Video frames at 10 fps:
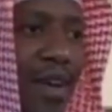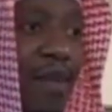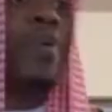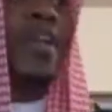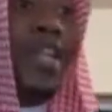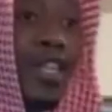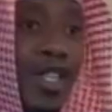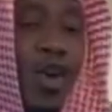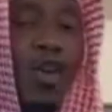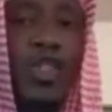But it is
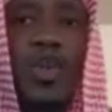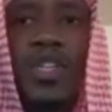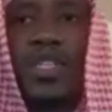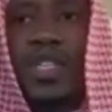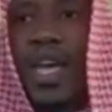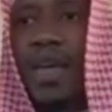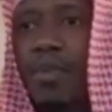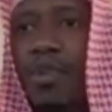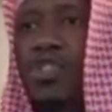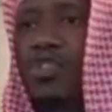also the day
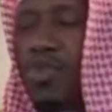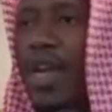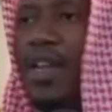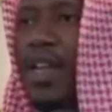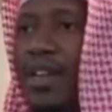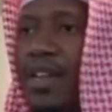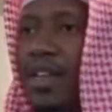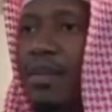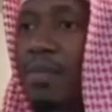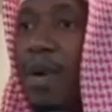most dreaded
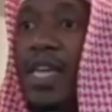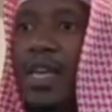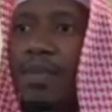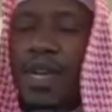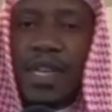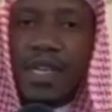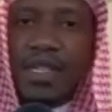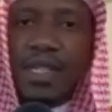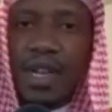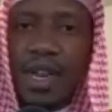by
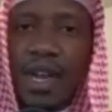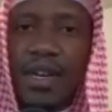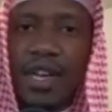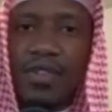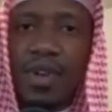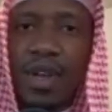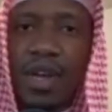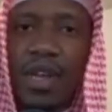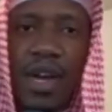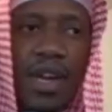Iblis,
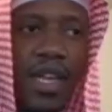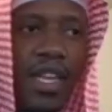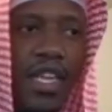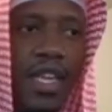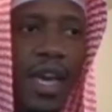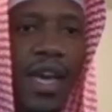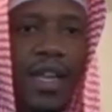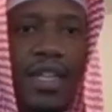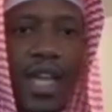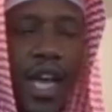la'natullahi alayhi, and
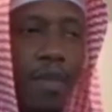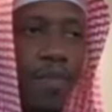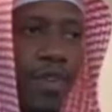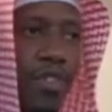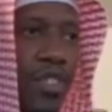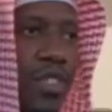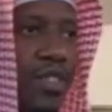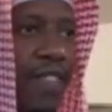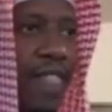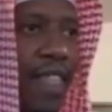his helpers.